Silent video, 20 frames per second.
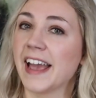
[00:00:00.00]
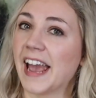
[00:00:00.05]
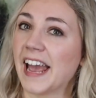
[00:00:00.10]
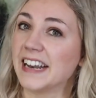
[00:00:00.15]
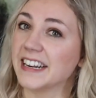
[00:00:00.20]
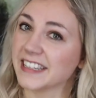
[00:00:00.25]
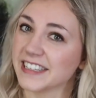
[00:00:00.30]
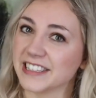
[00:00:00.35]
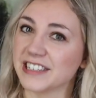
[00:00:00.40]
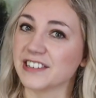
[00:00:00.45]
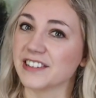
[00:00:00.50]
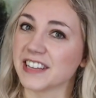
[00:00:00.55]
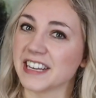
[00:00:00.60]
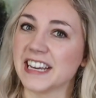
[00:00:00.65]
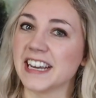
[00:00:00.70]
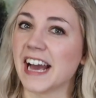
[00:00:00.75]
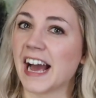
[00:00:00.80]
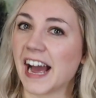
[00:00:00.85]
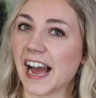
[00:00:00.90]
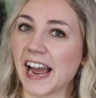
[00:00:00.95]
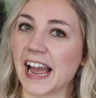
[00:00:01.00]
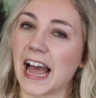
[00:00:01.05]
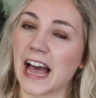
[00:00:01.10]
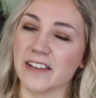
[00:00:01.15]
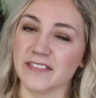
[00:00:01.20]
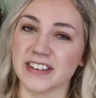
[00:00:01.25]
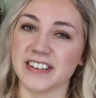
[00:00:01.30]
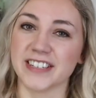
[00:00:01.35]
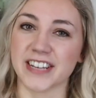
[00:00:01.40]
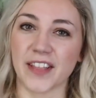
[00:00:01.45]
And clearly, I
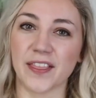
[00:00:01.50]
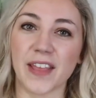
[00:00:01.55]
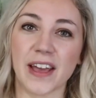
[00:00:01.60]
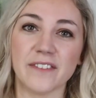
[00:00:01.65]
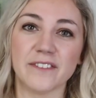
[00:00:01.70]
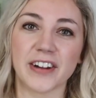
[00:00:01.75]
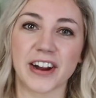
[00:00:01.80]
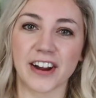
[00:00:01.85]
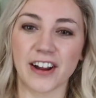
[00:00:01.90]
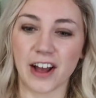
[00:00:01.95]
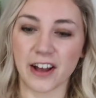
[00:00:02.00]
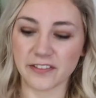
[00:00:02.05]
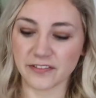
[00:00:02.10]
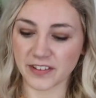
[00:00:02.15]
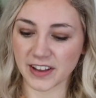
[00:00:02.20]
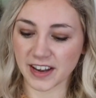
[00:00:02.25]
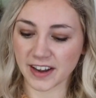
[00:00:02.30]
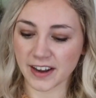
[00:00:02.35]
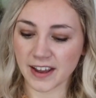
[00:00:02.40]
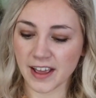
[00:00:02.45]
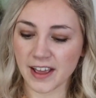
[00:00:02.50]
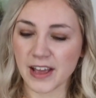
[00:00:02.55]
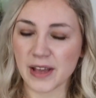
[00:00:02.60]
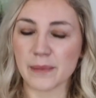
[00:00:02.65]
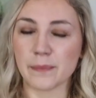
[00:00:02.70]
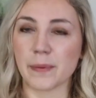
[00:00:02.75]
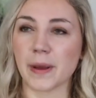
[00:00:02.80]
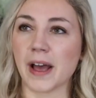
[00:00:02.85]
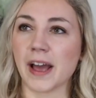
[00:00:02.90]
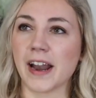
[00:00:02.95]
haven't done that very often
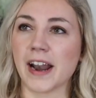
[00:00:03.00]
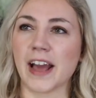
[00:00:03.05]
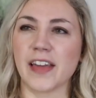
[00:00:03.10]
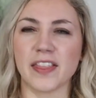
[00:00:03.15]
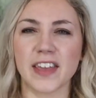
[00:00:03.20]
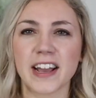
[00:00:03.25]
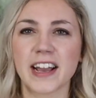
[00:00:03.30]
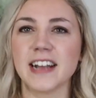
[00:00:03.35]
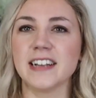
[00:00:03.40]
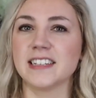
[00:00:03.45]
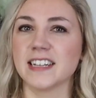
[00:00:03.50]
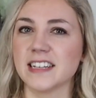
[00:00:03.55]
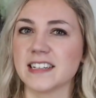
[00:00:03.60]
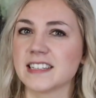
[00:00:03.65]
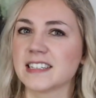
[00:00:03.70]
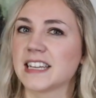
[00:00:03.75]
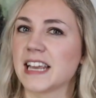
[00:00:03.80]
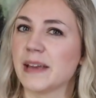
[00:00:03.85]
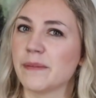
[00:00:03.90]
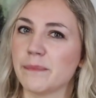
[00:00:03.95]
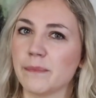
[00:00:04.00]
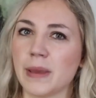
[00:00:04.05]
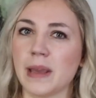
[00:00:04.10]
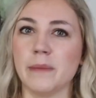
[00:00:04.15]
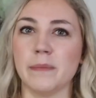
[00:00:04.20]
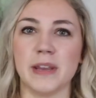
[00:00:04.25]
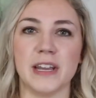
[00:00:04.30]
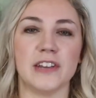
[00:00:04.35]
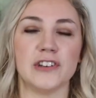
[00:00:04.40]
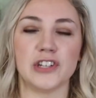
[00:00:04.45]
but I think I did skip
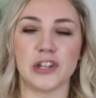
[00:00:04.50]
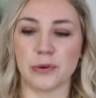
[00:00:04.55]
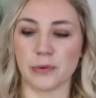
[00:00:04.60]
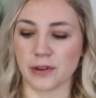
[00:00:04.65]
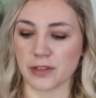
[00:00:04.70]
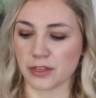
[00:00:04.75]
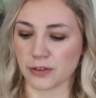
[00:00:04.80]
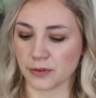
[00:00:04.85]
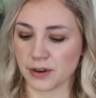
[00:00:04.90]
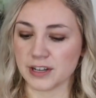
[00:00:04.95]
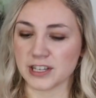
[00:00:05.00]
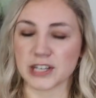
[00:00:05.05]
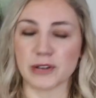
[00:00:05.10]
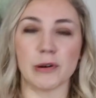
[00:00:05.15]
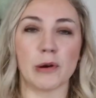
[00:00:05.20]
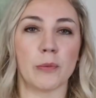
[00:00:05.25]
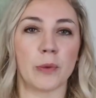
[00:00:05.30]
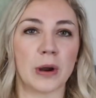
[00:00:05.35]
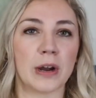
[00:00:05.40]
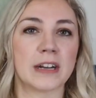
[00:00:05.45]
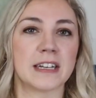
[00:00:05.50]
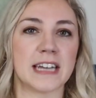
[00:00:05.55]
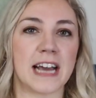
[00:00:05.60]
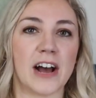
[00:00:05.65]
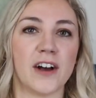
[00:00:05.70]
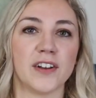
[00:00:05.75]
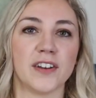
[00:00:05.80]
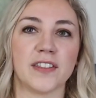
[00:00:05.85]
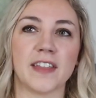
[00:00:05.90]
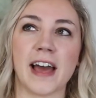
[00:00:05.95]
maybe two or three. So it worked
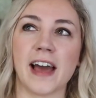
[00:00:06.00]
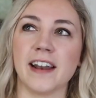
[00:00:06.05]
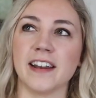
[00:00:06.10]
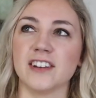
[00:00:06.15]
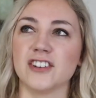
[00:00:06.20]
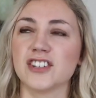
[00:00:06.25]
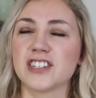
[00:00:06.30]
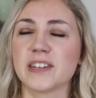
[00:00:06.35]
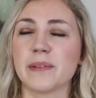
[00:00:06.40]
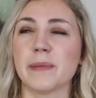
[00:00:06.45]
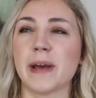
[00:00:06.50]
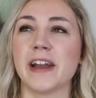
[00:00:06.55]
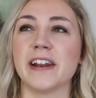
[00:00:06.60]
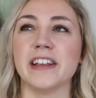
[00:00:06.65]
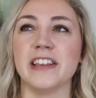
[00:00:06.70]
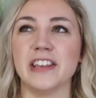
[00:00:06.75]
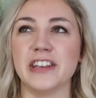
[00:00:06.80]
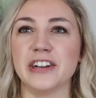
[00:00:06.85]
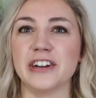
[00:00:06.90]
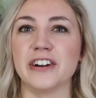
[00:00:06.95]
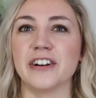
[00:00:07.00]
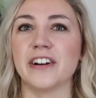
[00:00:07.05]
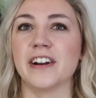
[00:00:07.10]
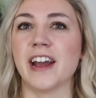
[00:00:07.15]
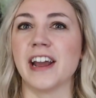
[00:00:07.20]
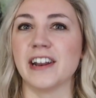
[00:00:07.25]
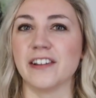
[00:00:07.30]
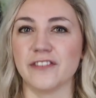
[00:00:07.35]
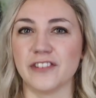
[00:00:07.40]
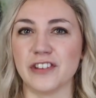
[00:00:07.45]
out that it's just about a year and a